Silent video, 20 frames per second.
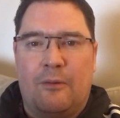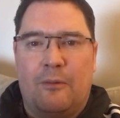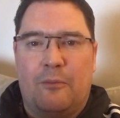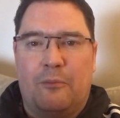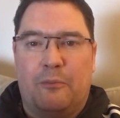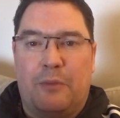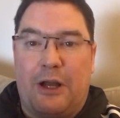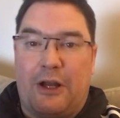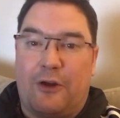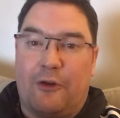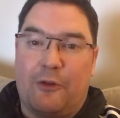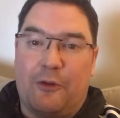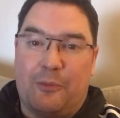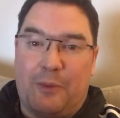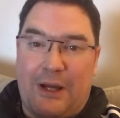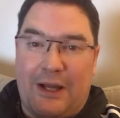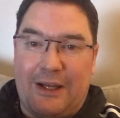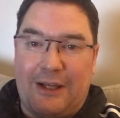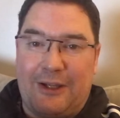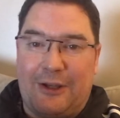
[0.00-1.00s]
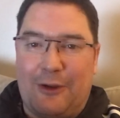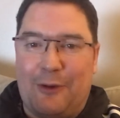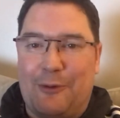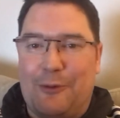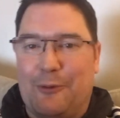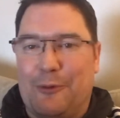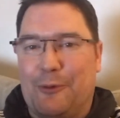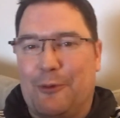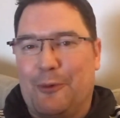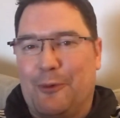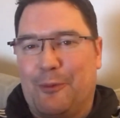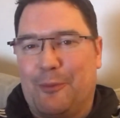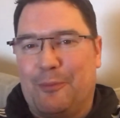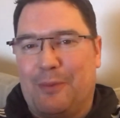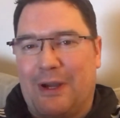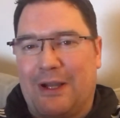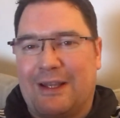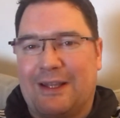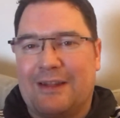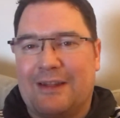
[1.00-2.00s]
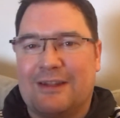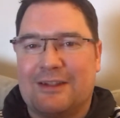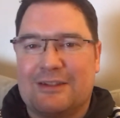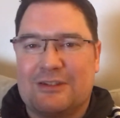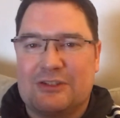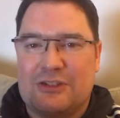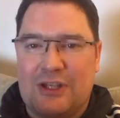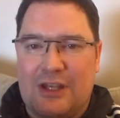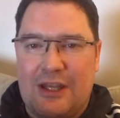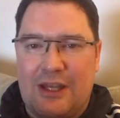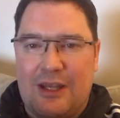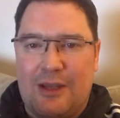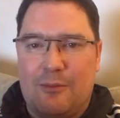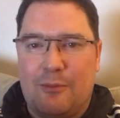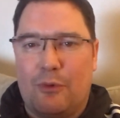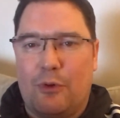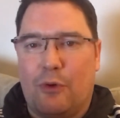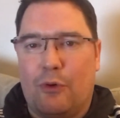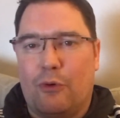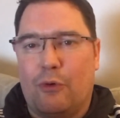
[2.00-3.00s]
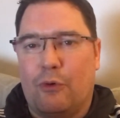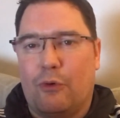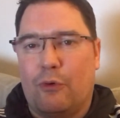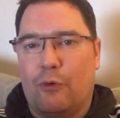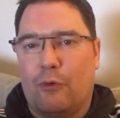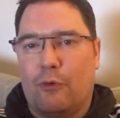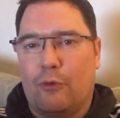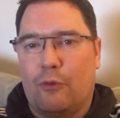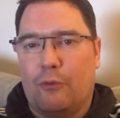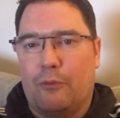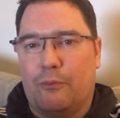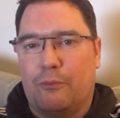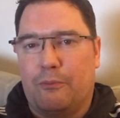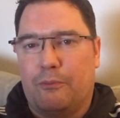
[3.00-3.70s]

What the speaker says: back on the bike or back in the gym or